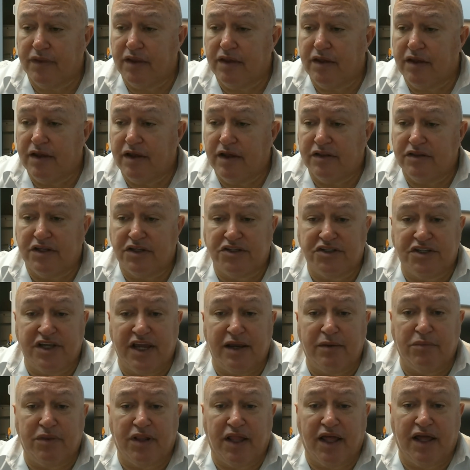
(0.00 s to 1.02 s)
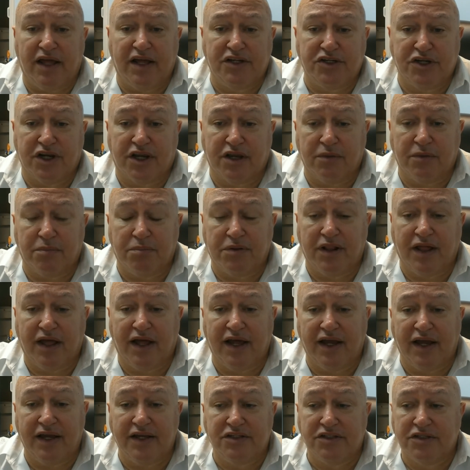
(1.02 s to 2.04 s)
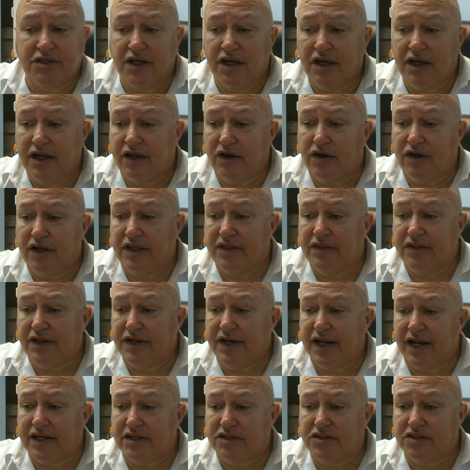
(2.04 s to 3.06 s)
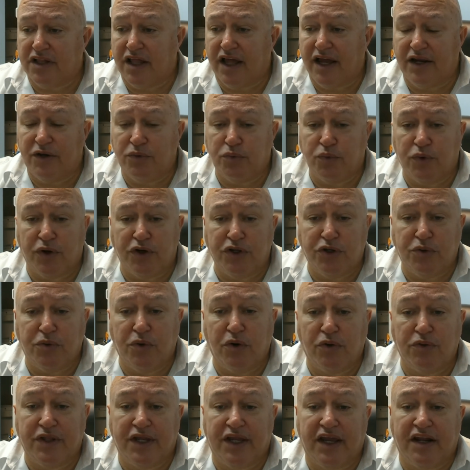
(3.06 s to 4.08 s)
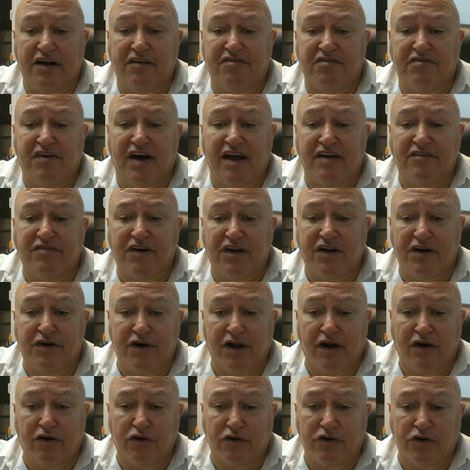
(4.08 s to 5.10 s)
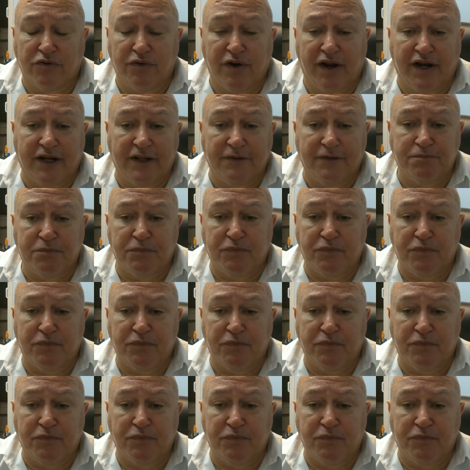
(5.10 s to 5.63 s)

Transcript: The same logic applies in the next line where you only get a $500 credit.